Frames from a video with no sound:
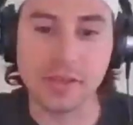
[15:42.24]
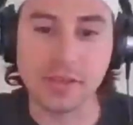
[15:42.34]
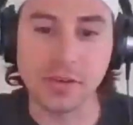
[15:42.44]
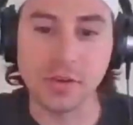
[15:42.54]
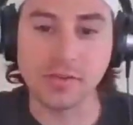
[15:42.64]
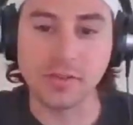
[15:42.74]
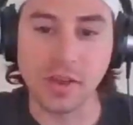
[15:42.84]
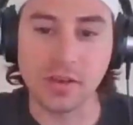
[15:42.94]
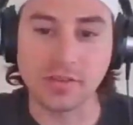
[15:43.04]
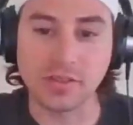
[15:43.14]
think,
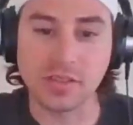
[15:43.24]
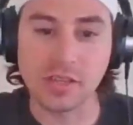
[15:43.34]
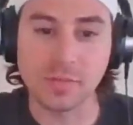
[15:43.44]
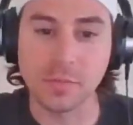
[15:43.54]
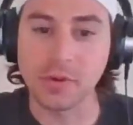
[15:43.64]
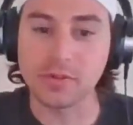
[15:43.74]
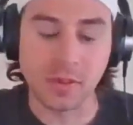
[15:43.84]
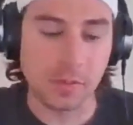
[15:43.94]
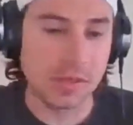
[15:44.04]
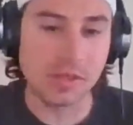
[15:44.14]
Suggs, Kispert,
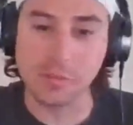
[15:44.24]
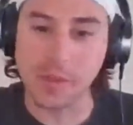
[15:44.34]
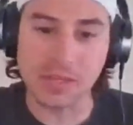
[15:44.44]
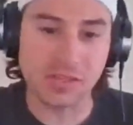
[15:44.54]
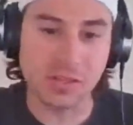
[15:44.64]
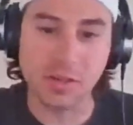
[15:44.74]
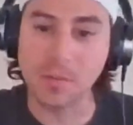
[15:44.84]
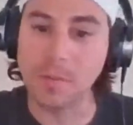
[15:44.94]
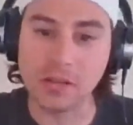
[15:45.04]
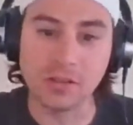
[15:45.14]
Timme, you mentioned
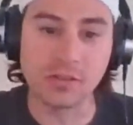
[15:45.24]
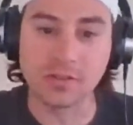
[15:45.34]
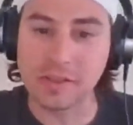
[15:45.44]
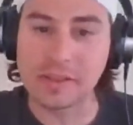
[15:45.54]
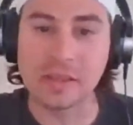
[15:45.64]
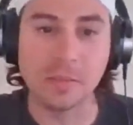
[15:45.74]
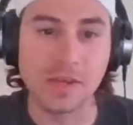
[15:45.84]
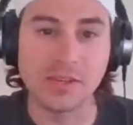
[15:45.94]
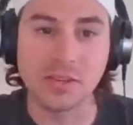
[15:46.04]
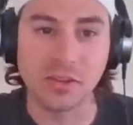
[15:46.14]
them, Butler, Teague, and
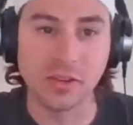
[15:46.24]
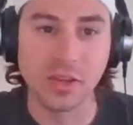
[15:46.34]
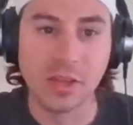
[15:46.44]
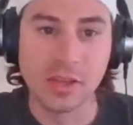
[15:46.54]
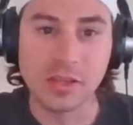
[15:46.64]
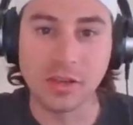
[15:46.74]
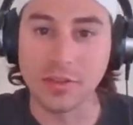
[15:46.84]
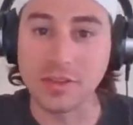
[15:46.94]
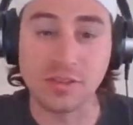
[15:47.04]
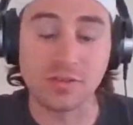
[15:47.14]
Mitchell.
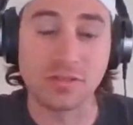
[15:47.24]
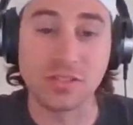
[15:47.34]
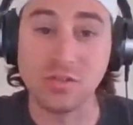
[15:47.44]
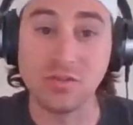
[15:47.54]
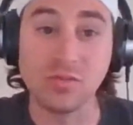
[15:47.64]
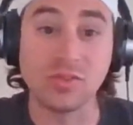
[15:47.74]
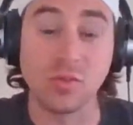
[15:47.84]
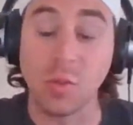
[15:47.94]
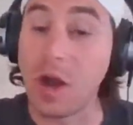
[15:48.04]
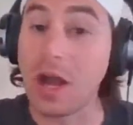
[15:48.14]
These are two
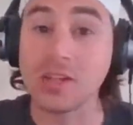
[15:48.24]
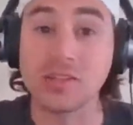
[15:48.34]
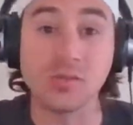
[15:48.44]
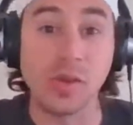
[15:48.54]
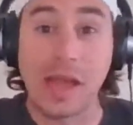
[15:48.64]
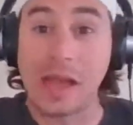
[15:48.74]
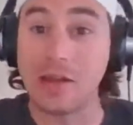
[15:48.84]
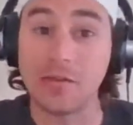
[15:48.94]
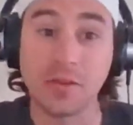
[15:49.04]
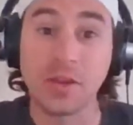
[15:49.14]
squads who
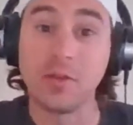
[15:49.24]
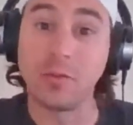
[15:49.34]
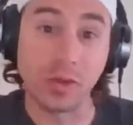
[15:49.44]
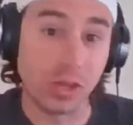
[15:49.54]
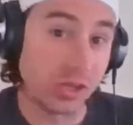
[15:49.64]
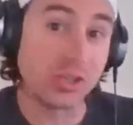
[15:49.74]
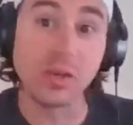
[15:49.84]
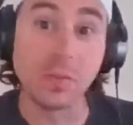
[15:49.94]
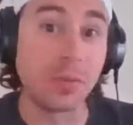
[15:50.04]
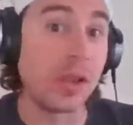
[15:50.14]
have really
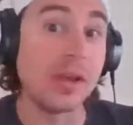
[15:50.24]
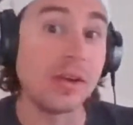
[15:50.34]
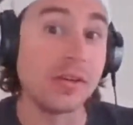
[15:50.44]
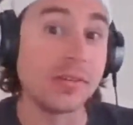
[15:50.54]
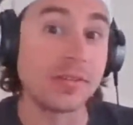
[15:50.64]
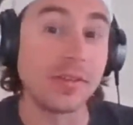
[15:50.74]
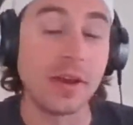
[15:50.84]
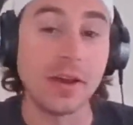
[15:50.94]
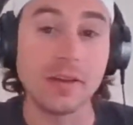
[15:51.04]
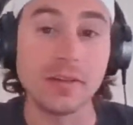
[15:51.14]
good players,
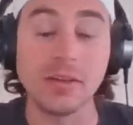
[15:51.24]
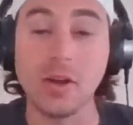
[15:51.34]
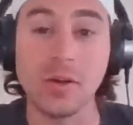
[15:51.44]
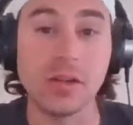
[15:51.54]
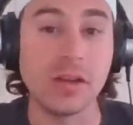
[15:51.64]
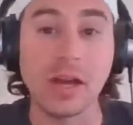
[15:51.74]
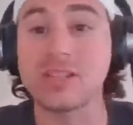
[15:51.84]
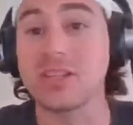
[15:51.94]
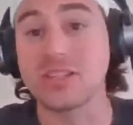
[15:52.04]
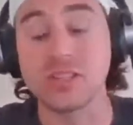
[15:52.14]
and
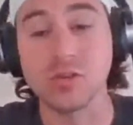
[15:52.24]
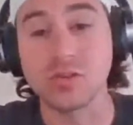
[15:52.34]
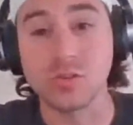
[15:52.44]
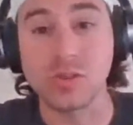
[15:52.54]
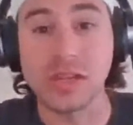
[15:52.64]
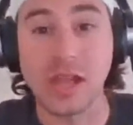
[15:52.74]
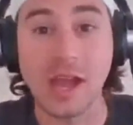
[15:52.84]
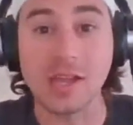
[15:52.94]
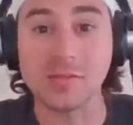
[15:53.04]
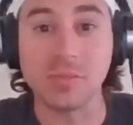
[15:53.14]
not just those three
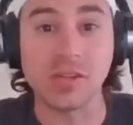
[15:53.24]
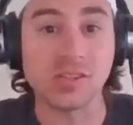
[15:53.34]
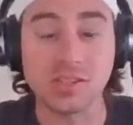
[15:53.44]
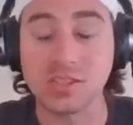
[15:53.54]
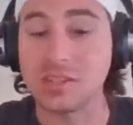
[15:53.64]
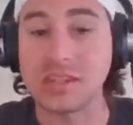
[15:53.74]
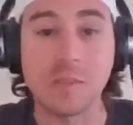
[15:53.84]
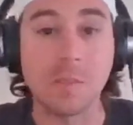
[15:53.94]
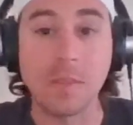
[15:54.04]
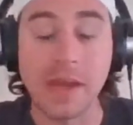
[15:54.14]
guys, but just a
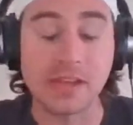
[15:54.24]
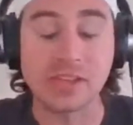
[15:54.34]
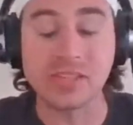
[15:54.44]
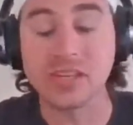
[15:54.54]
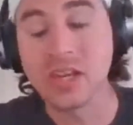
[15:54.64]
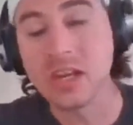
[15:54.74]
deep bench.